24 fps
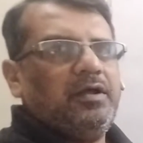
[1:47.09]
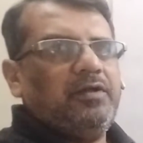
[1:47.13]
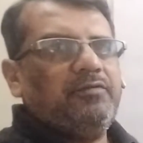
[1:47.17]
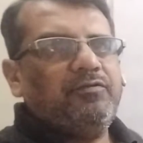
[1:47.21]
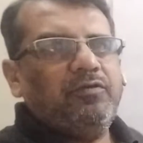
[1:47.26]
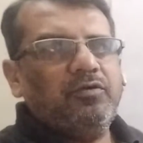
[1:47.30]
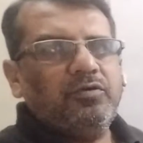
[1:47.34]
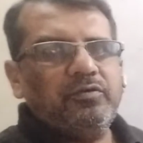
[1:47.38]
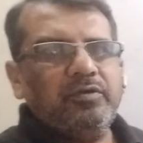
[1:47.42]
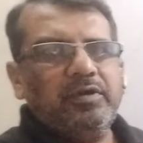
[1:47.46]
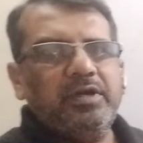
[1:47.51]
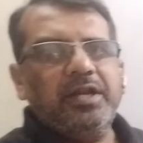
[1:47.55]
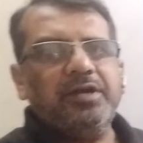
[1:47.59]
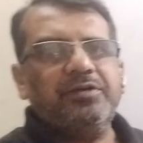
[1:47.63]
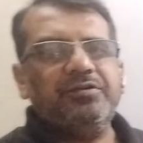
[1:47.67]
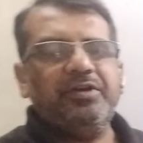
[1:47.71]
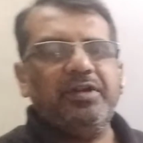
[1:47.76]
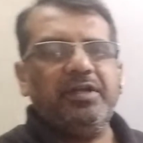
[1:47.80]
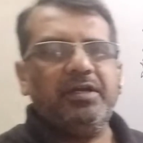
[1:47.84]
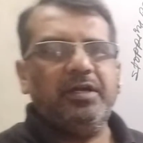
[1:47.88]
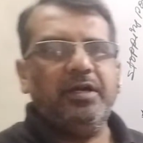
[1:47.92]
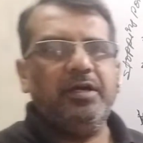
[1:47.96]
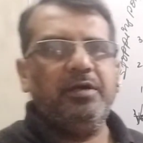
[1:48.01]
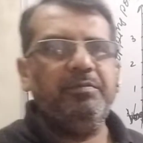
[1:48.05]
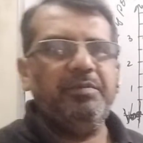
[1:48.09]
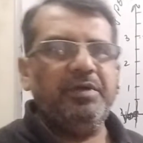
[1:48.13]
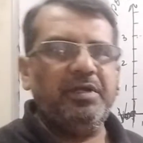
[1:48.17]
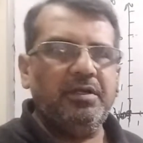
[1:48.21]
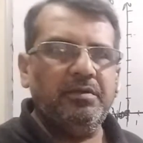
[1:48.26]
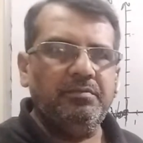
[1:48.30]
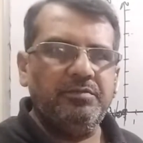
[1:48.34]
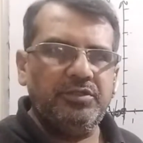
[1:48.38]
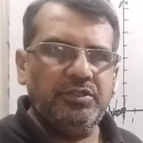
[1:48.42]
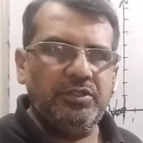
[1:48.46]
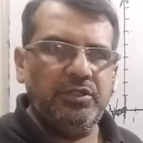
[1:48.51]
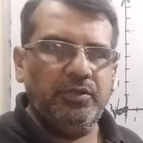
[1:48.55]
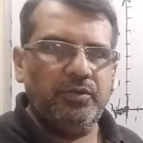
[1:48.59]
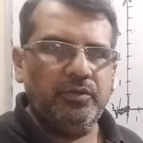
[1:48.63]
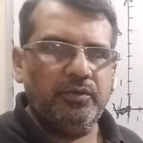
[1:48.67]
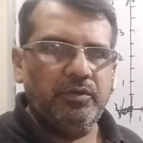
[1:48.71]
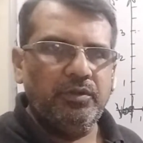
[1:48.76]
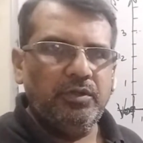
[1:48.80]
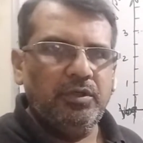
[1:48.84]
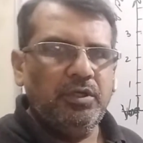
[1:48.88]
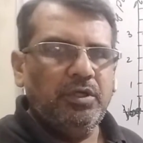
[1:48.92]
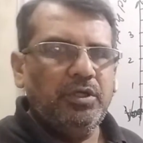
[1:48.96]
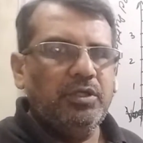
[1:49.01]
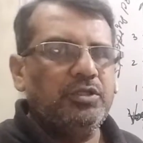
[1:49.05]
a photoelectric current becomes zero.
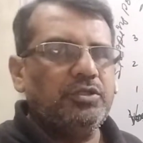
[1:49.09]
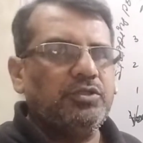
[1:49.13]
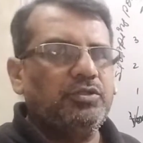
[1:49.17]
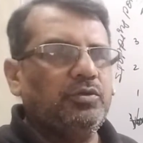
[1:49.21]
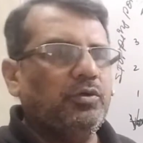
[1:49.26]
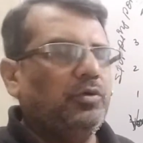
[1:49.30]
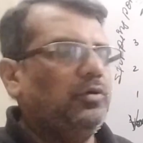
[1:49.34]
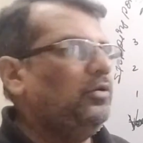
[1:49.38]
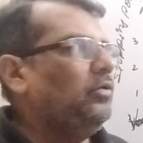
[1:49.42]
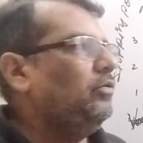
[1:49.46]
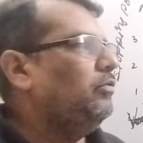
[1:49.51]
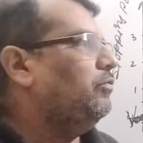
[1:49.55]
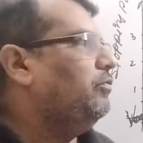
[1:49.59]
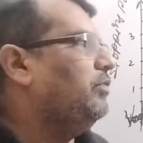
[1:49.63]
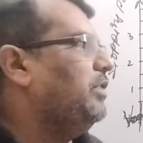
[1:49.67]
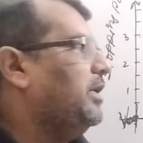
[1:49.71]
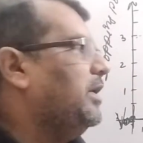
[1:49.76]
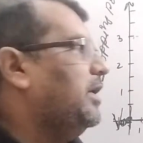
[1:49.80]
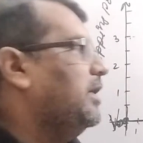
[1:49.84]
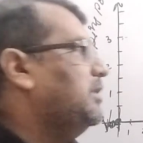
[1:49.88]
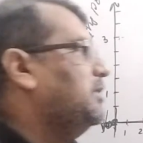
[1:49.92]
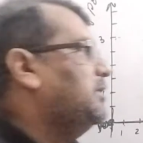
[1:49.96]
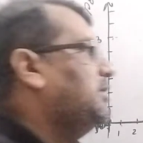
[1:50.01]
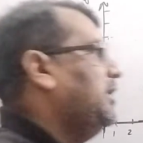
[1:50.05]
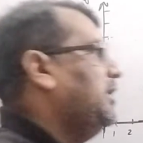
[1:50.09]
So we can